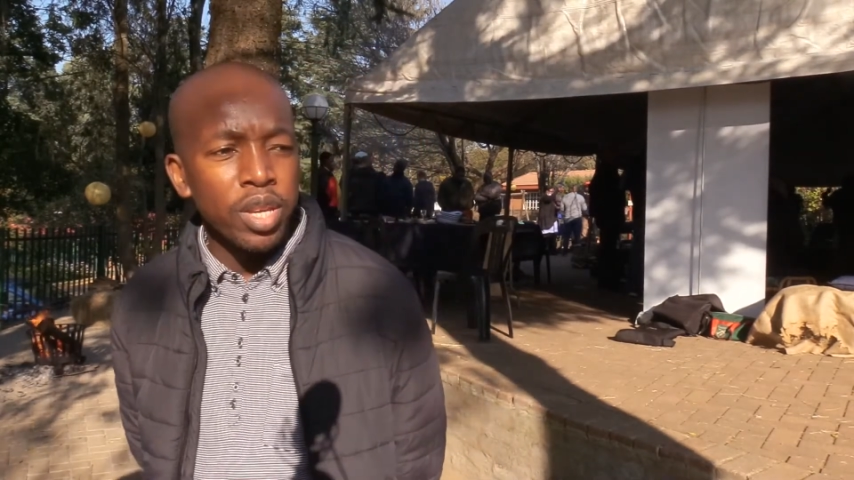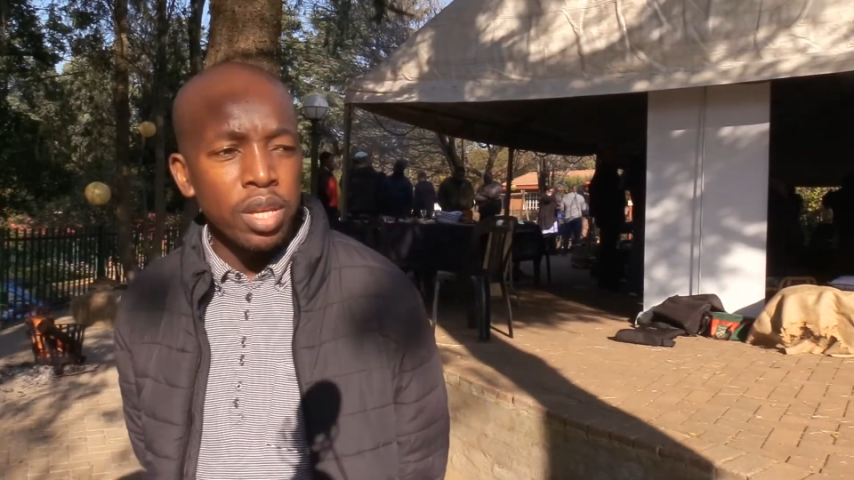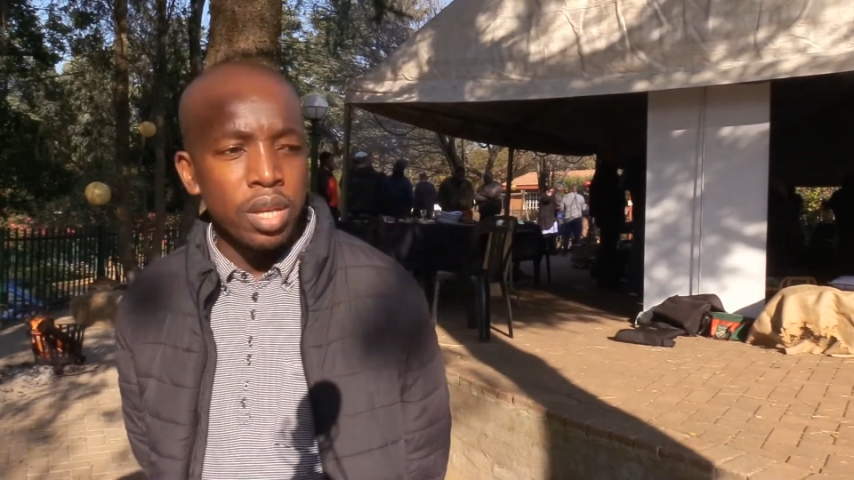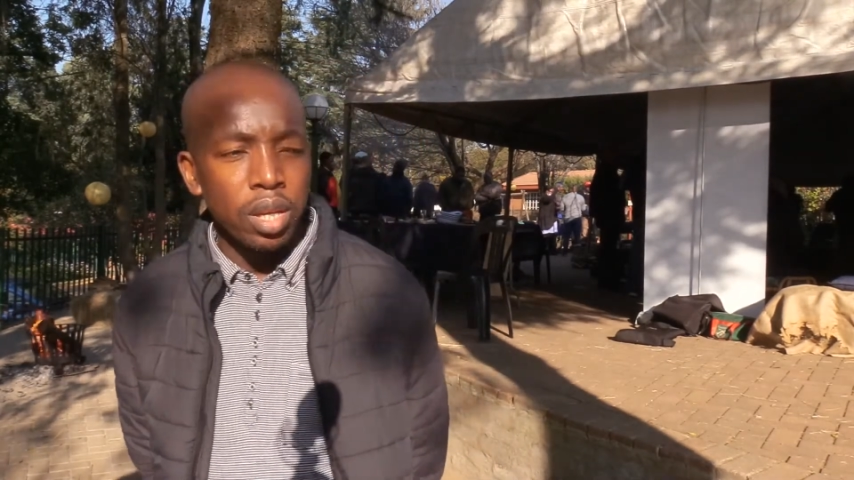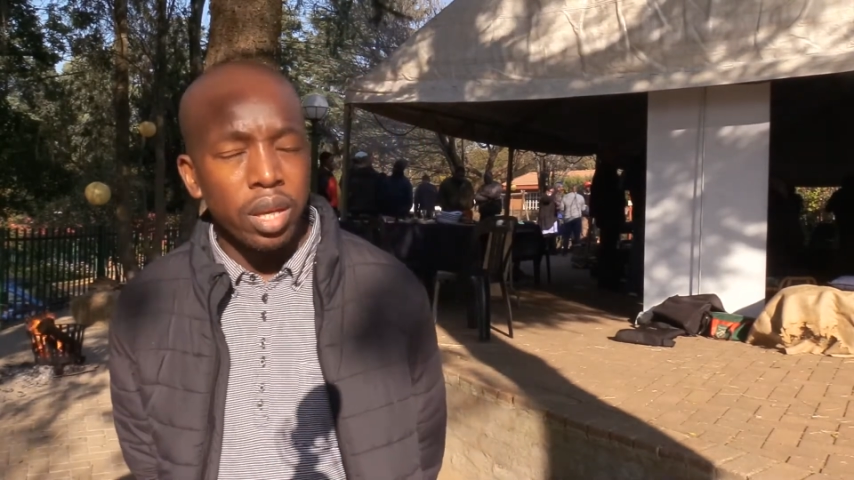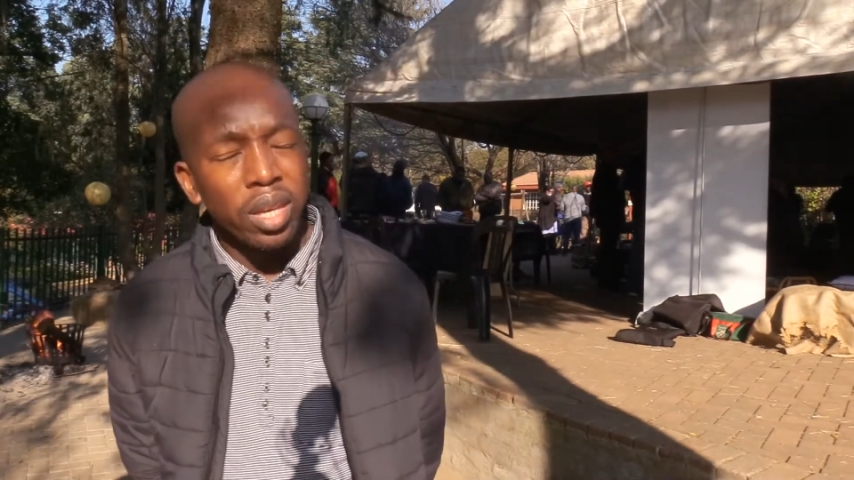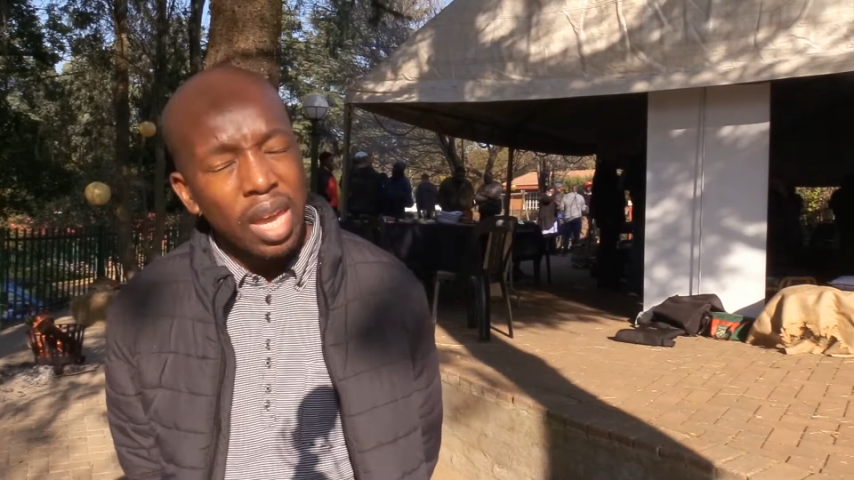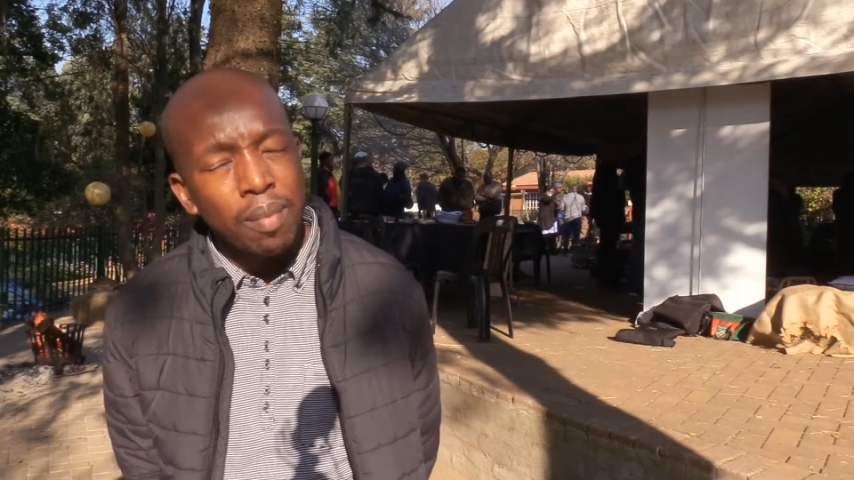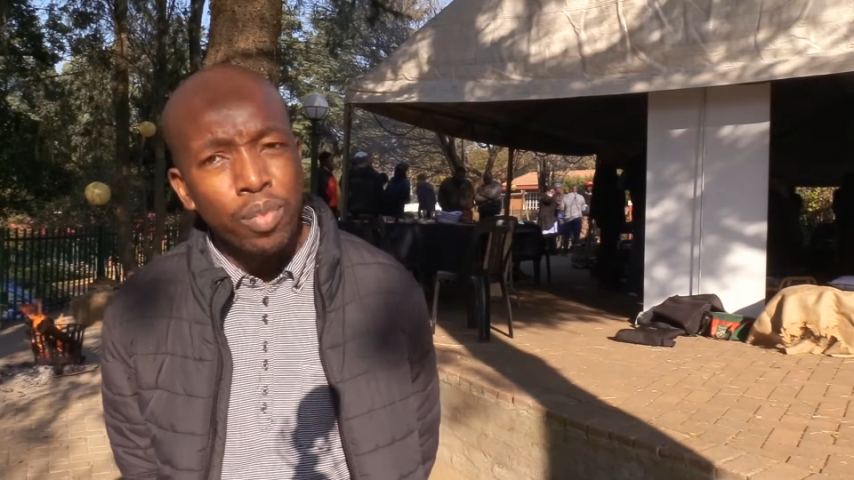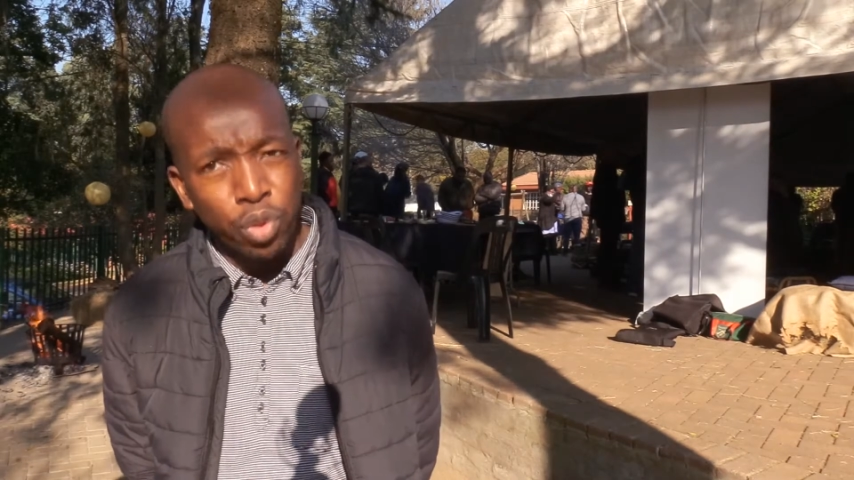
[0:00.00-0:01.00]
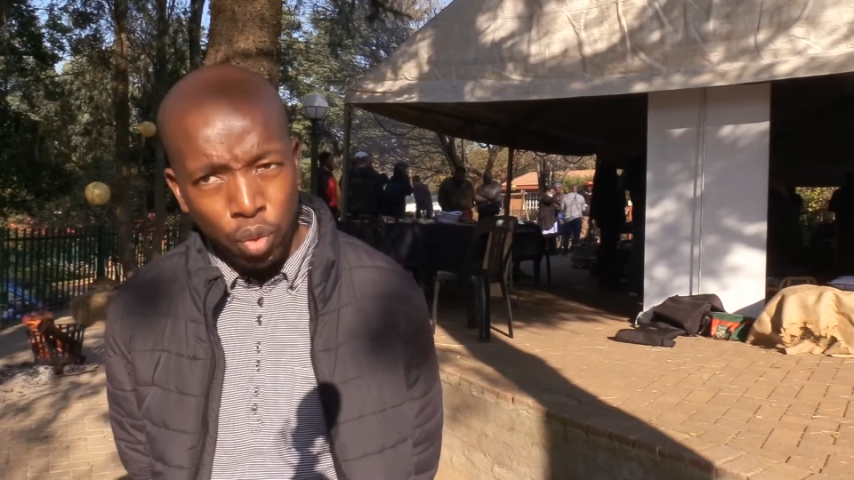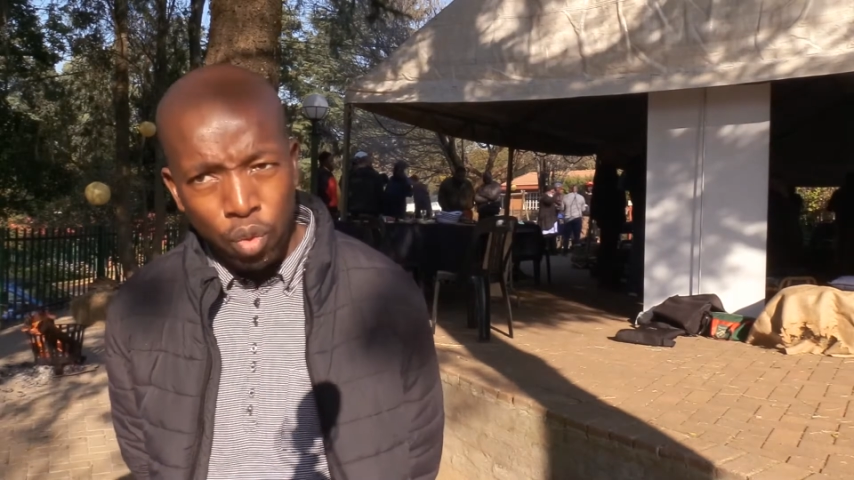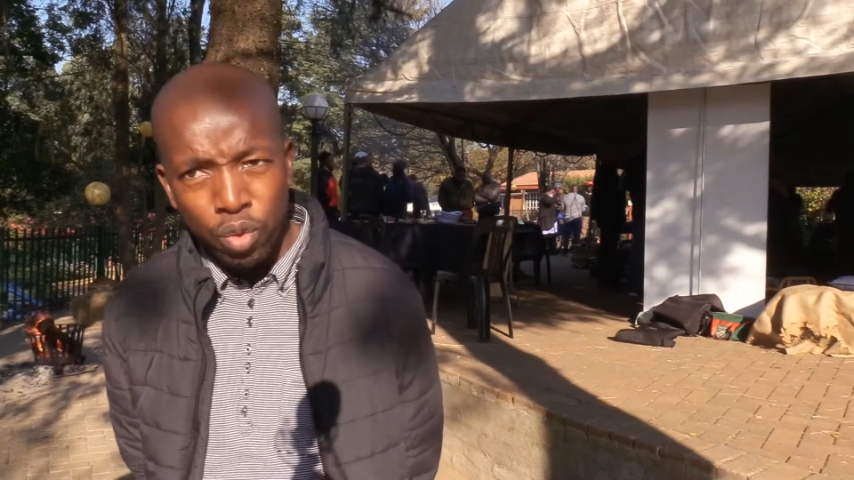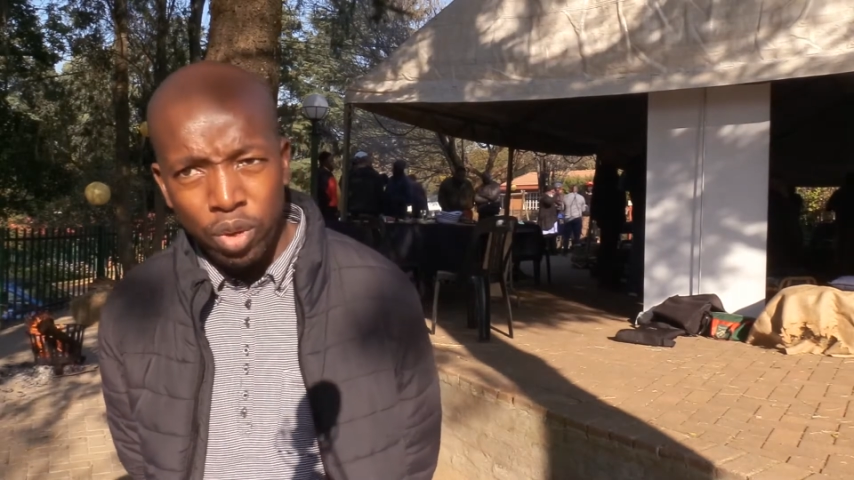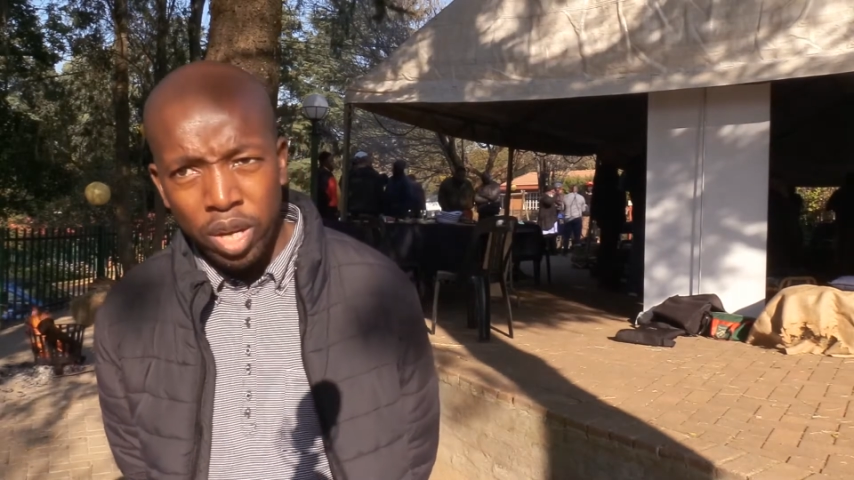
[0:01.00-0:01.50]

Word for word: me came through